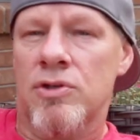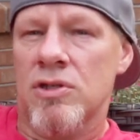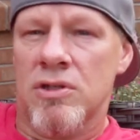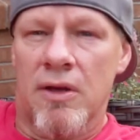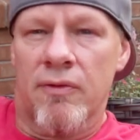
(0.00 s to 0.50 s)

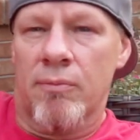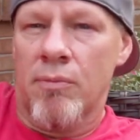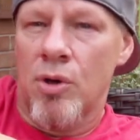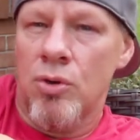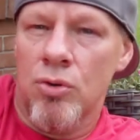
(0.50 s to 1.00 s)
just to even
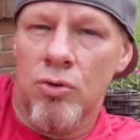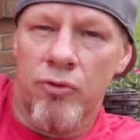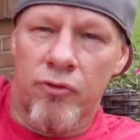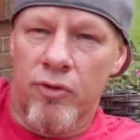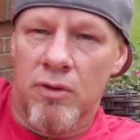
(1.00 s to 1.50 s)

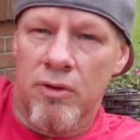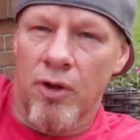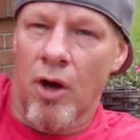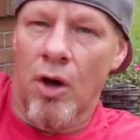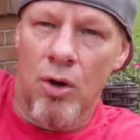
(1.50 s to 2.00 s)
move
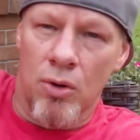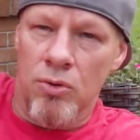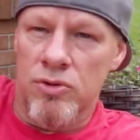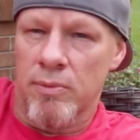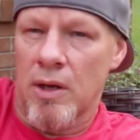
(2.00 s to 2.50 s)
the
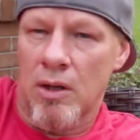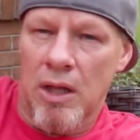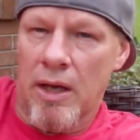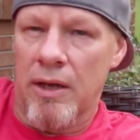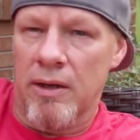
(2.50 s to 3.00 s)
hose, the metal
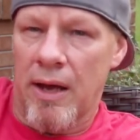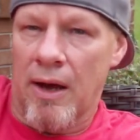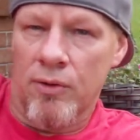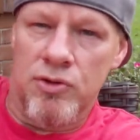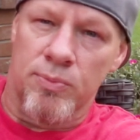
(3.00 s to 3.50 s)
line
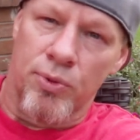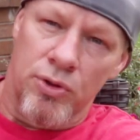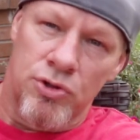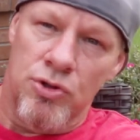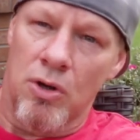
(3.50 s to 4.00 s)
out to
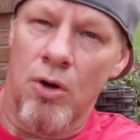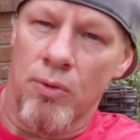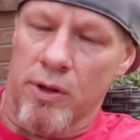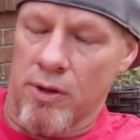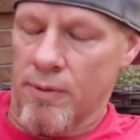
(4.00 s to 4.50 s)
put your
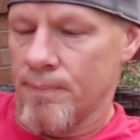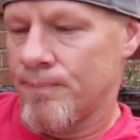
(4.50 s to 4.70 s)
O-ring on.